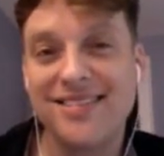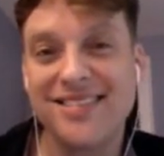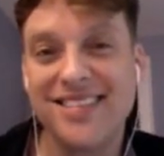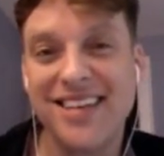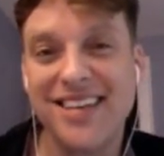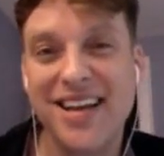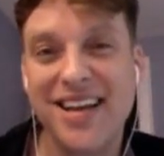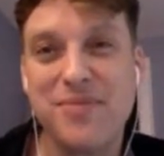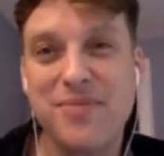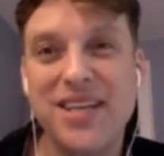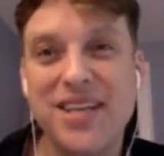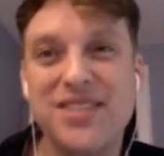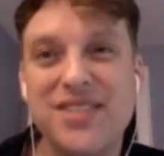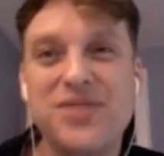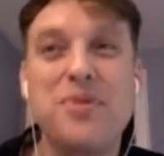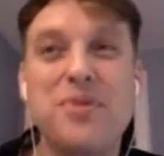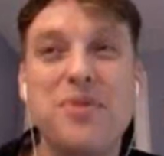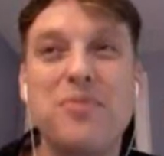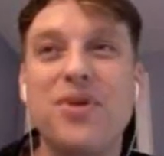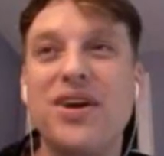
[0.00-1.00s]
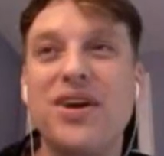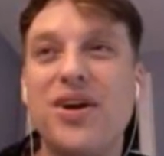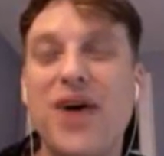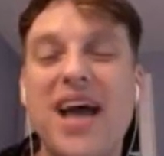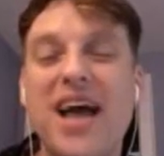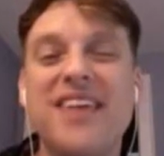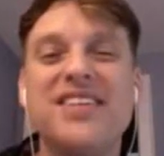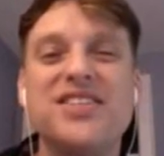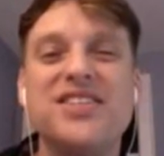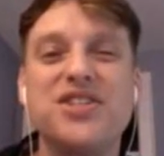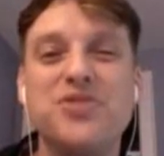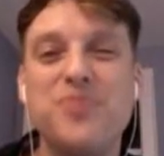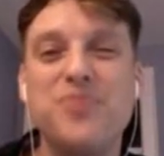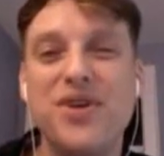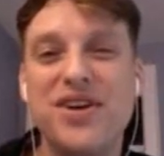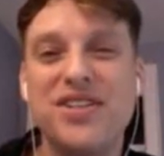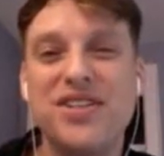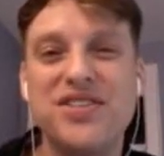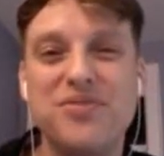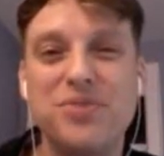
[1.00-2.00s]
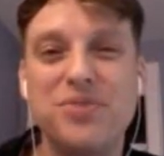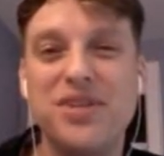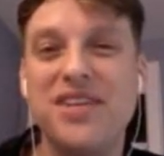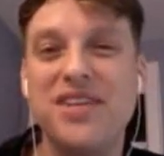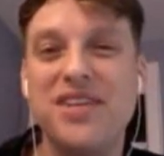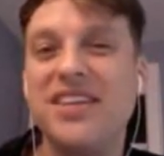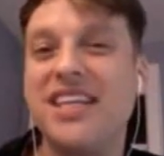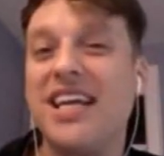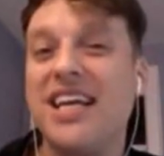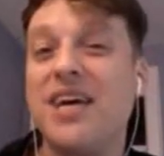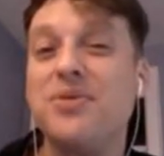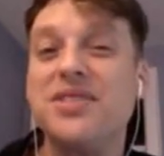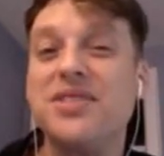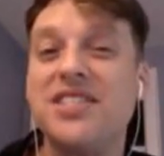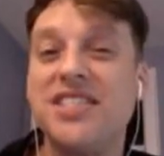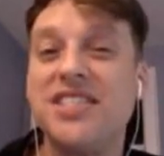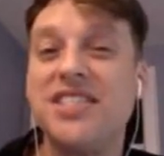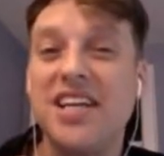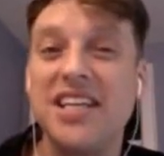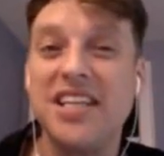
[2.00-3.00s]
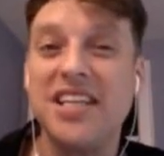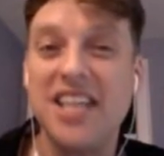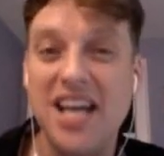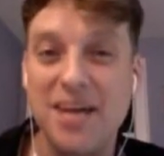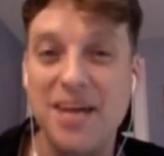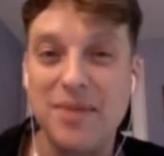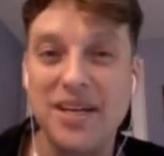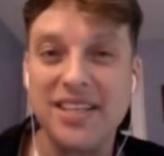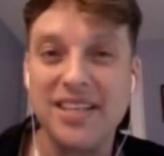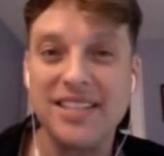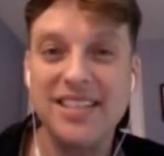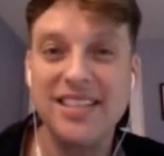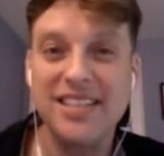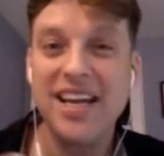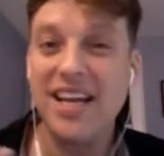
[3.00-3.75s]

Okay, because remember, you know, I had this experience of believing that I was the Dalai Lama.